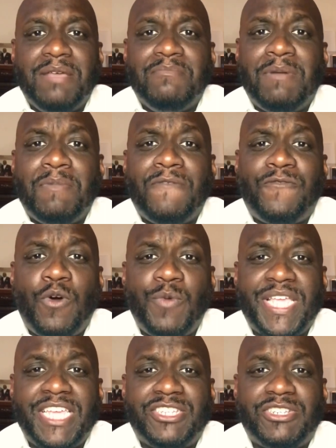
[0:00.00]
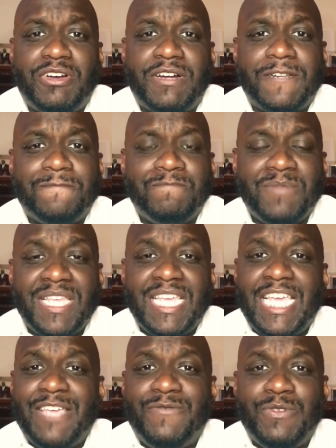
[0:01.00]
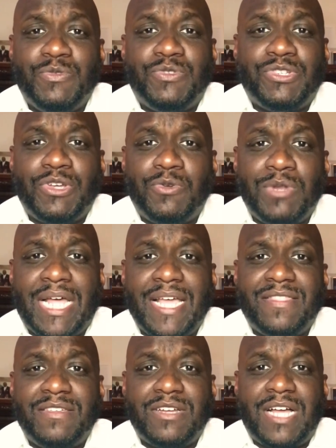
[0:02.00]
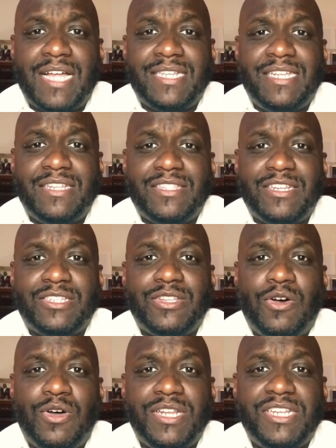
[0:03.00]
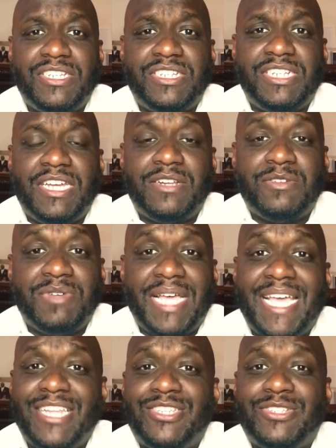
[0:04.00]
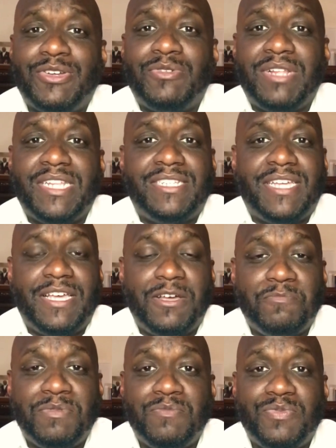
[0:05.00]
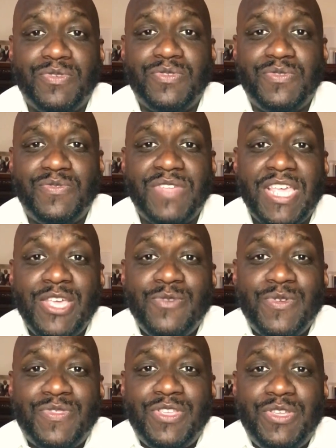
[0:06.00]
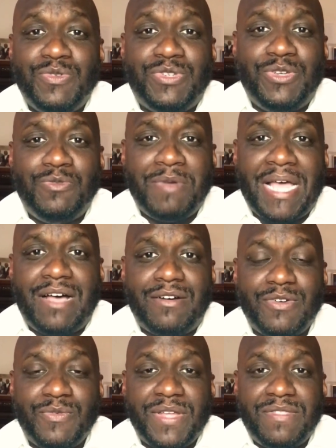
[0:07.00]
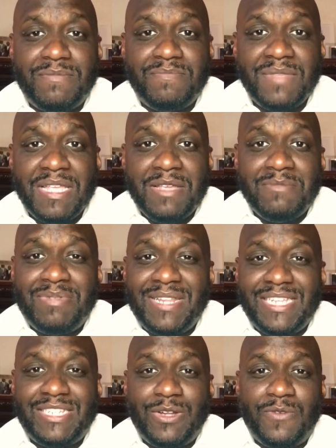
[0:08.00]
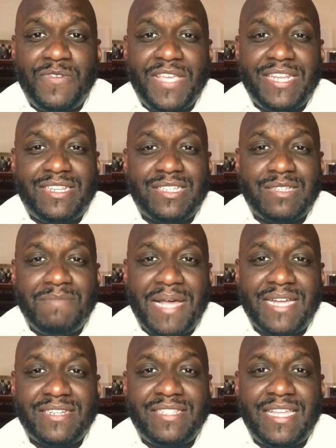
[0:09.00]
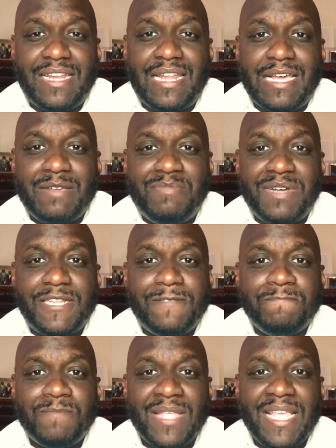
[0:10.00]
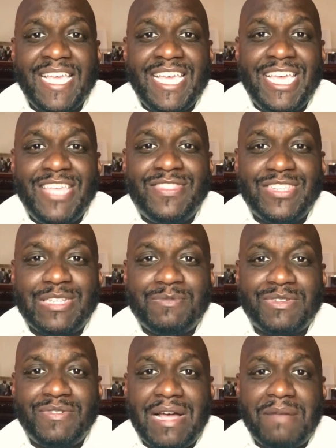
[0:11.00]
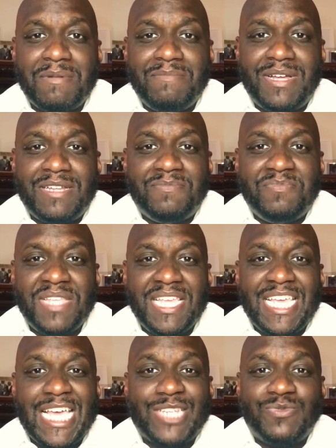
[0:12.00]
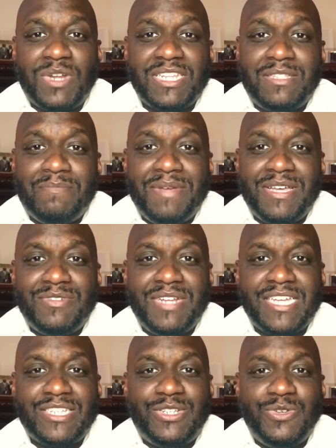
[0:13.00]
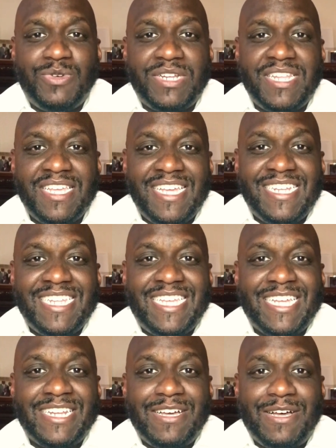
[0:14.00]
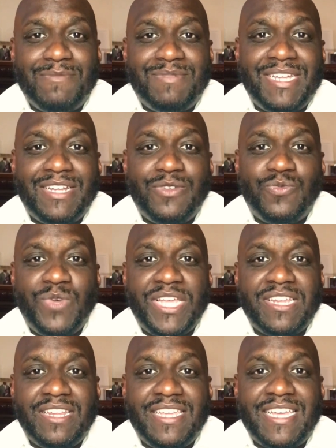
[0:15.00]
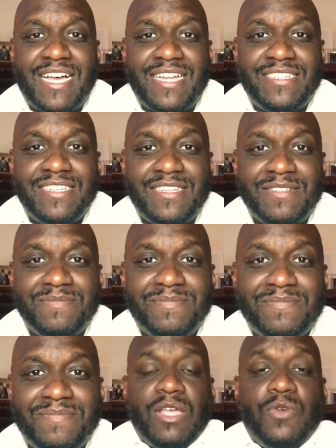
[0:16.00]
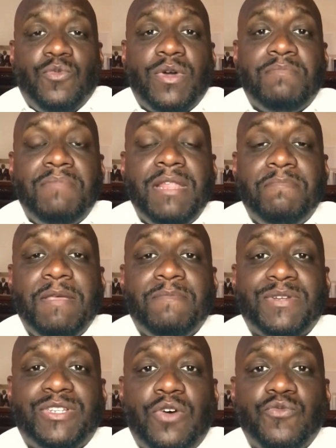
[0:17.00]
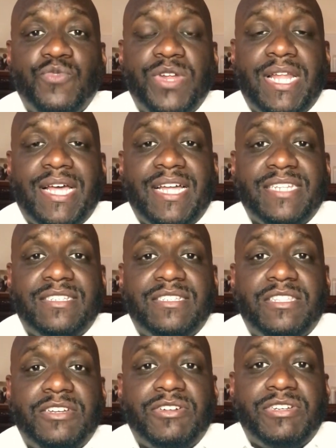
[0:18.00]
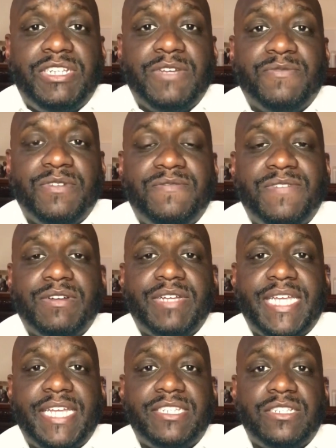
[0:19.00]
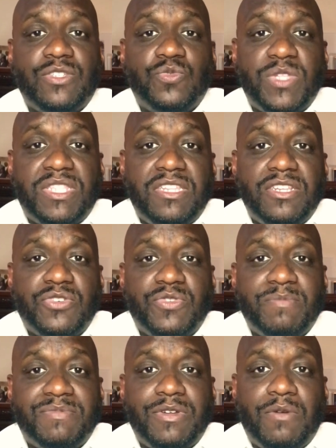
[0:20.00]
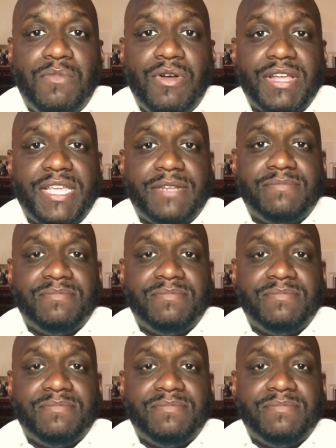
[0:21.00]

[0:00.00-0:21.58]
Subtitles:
But before we get started, if you so like the content that is on this channel, and certainly to help improve with the YouTube algorithm, please don't forget to smash that like button, hit the subscriber button, as well as the bell next to it to get updated weekly content. What many people don't realize is there are different variations within the crypto market.